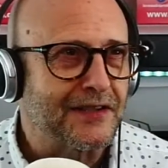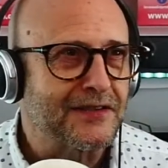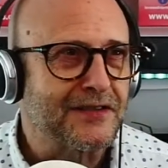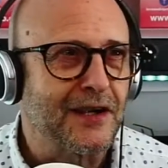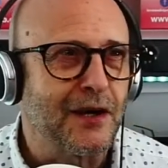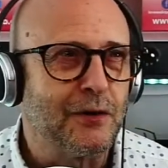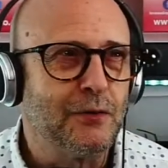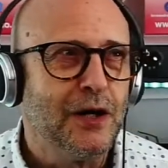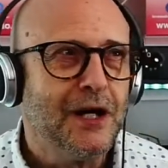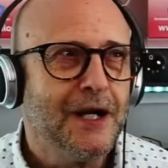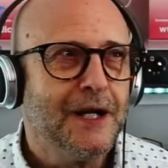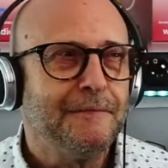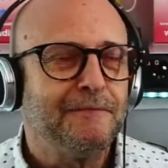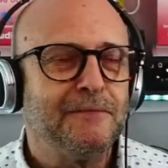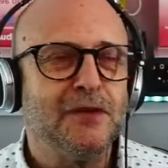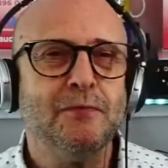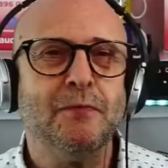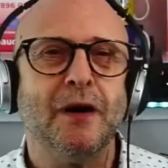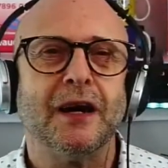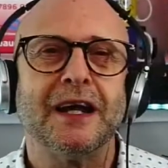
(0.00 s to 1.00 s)
So
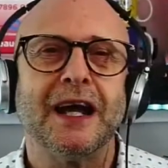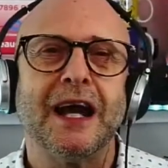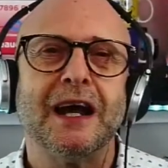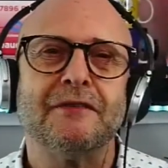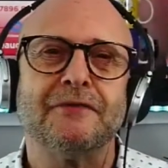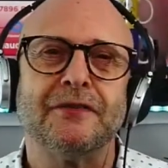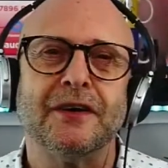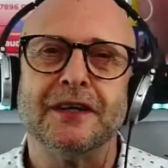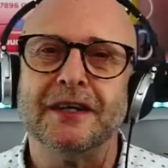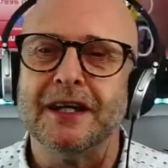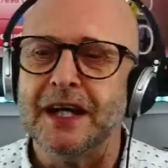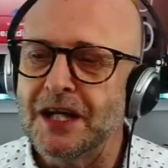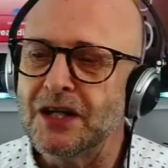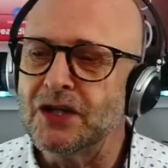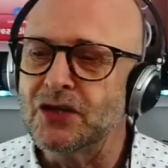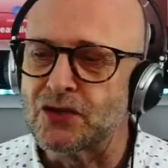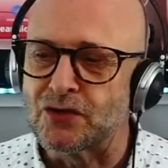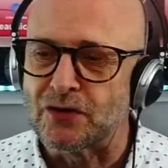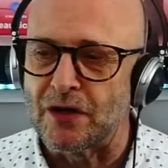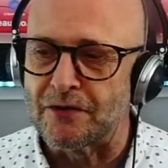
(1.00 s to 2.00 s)
you might have an
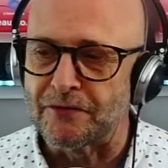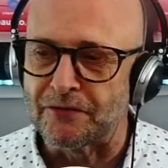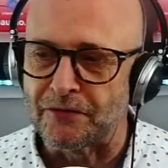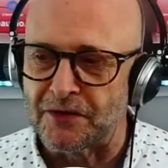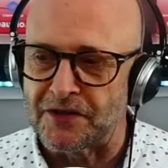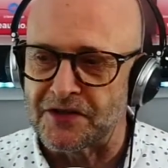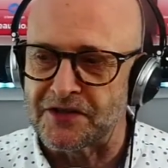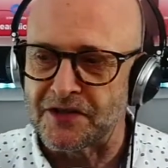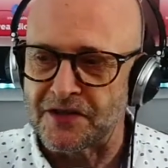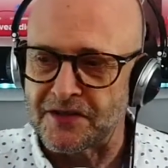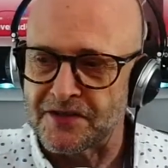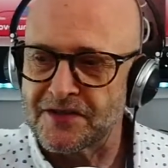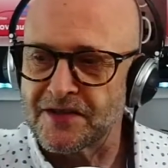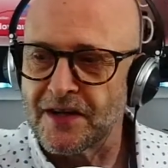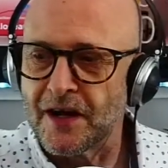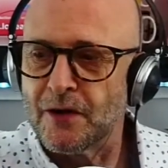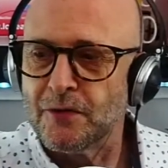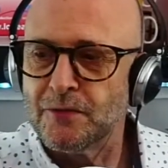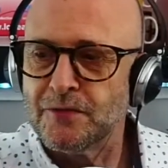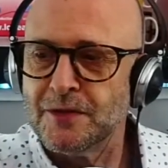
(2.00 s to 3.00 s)
intro, for instance.
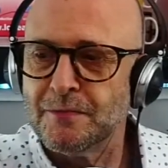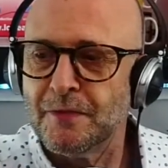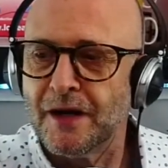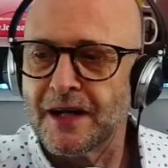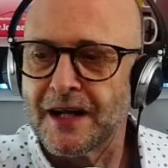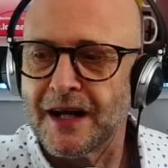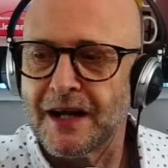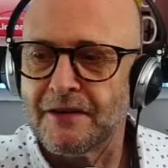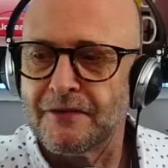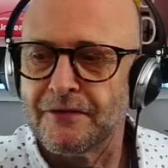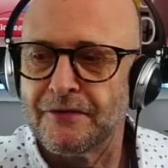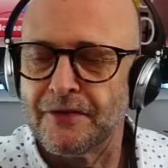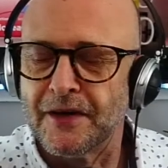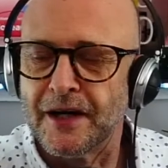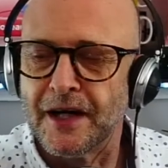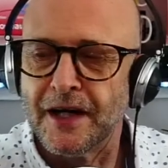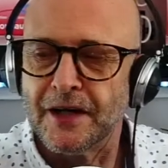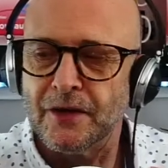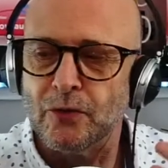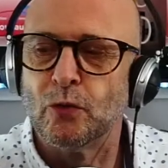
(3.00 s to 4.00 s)
So you might have
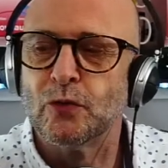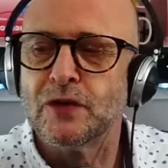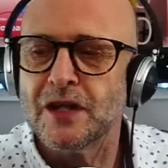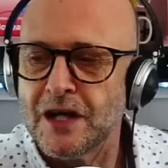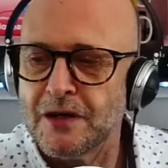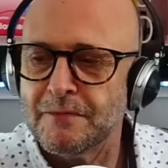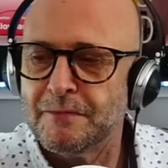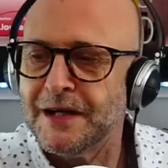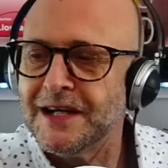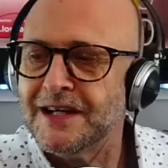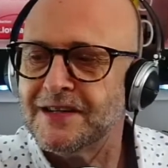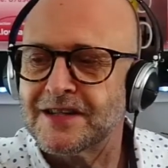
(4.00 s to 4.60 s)
an audio piece